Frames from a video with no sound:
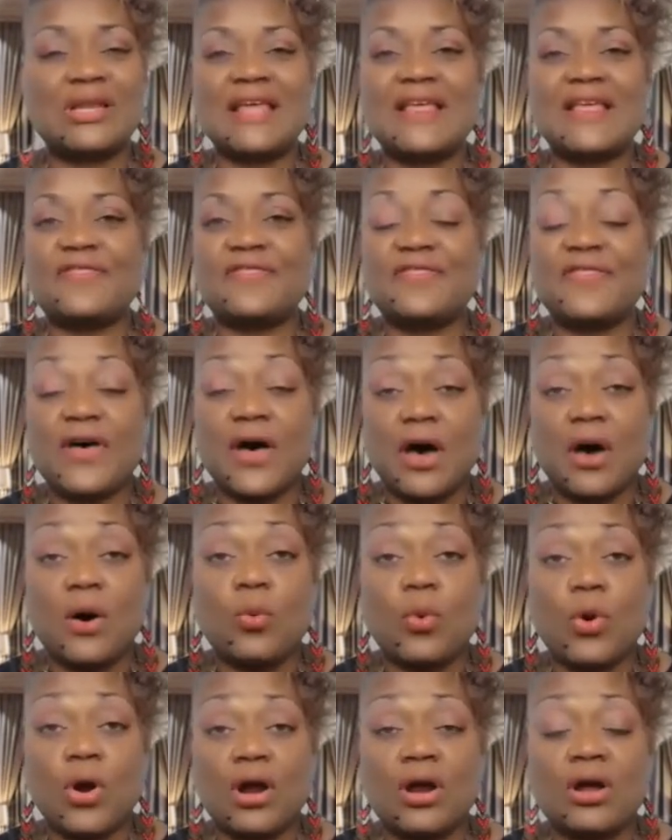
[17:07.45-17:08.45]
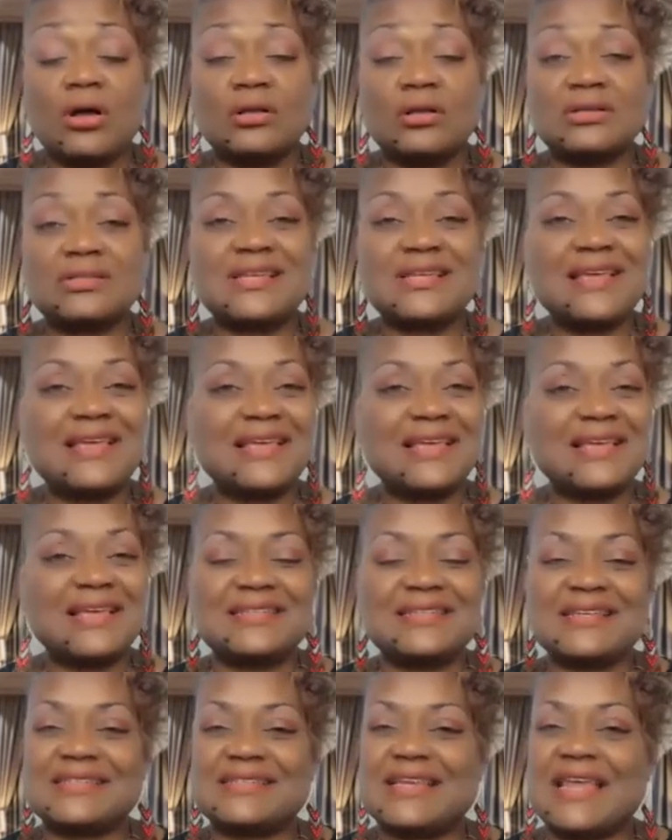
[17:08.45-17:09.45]
in the world, it
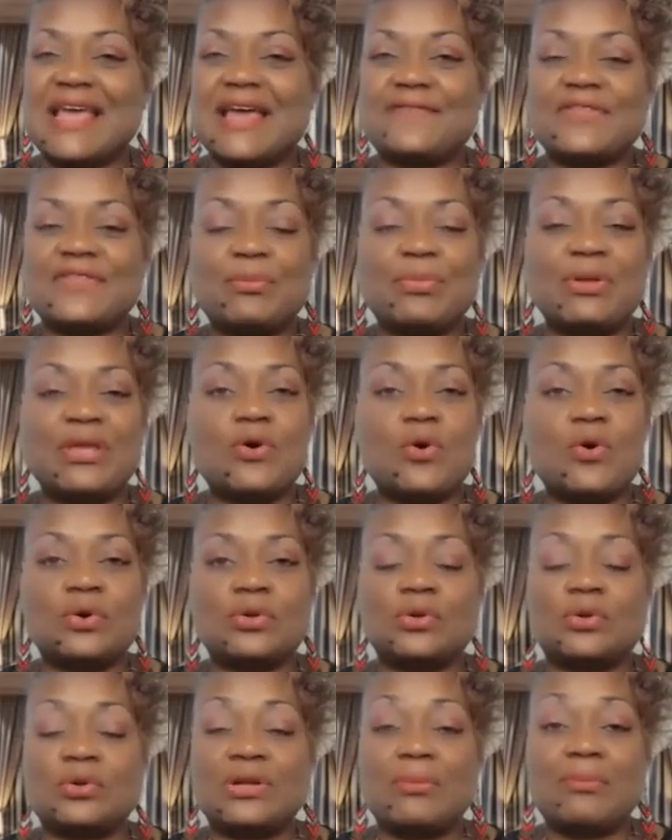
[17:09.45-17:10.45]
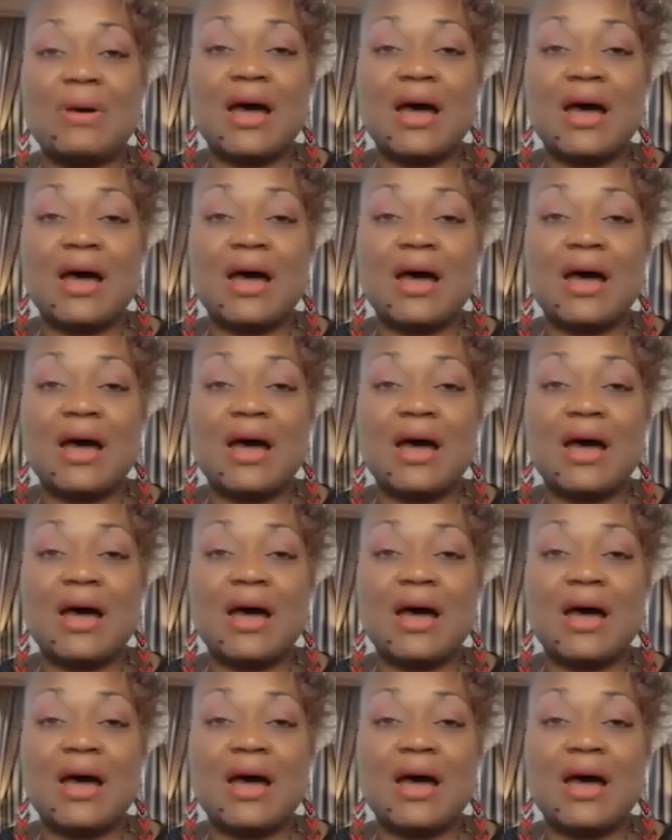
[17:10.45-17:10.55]
doesn't have to be going on in